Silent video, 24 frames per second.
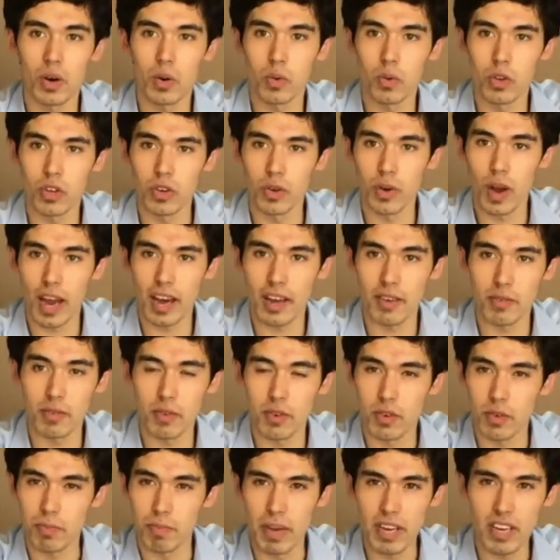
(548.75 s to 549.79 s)
you had
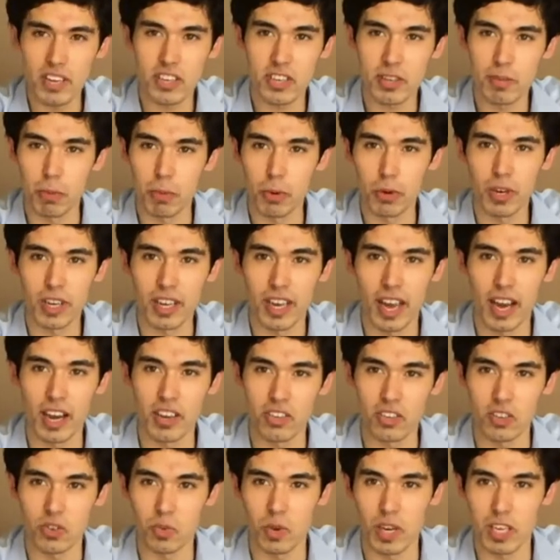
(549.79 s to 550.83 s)
mixed boarding
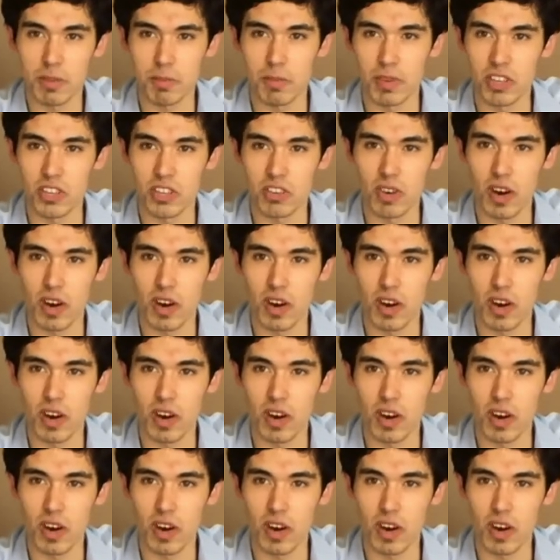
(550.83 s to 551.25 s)
houses at Westminster.